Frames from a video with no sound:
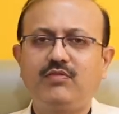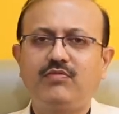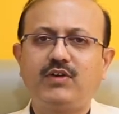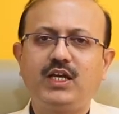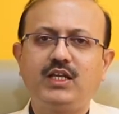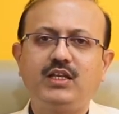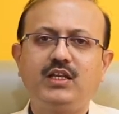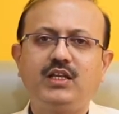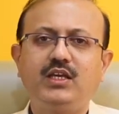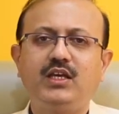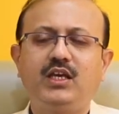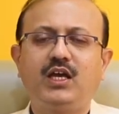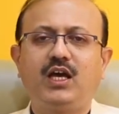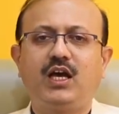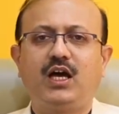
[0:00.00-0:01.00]
Finally
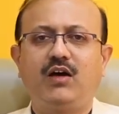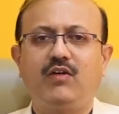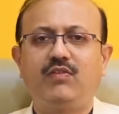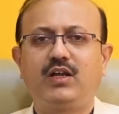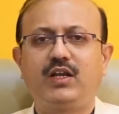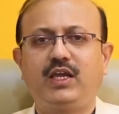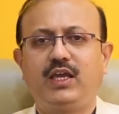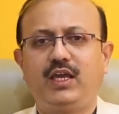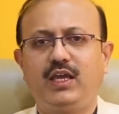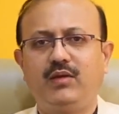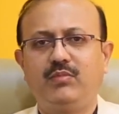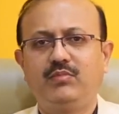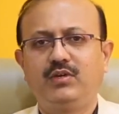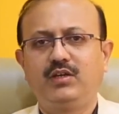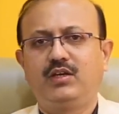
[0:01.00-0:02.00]
our
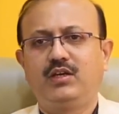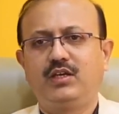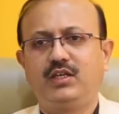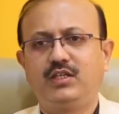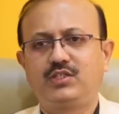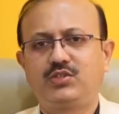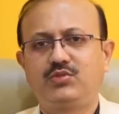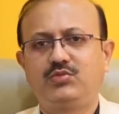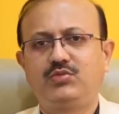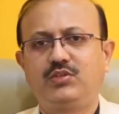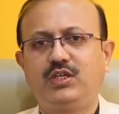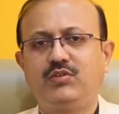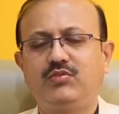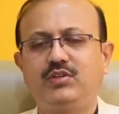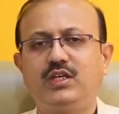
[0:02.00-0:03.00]
aim is to
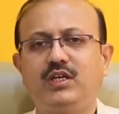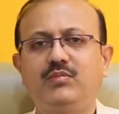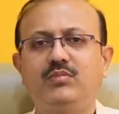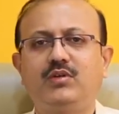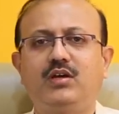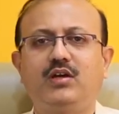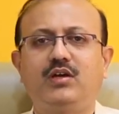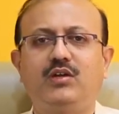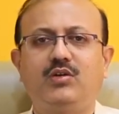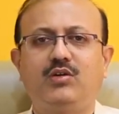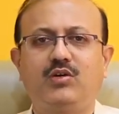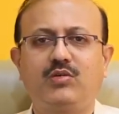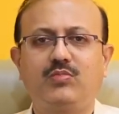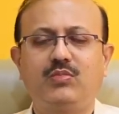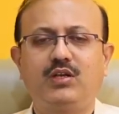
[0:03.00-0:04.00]
give them a
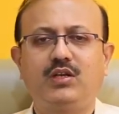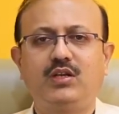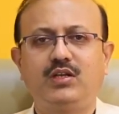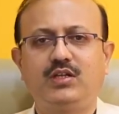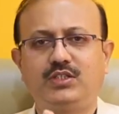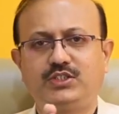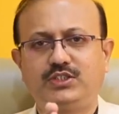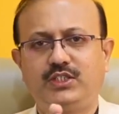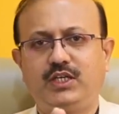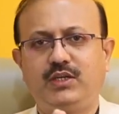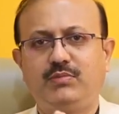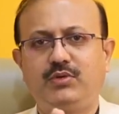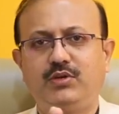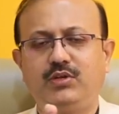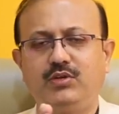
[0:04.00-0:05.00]
normal
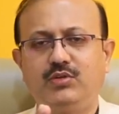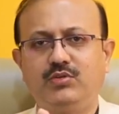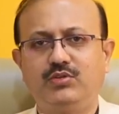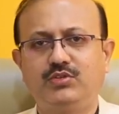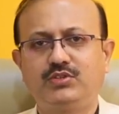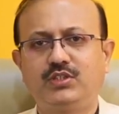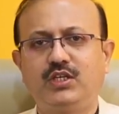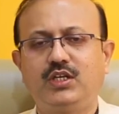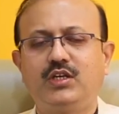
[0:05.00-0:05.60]
shaped nose,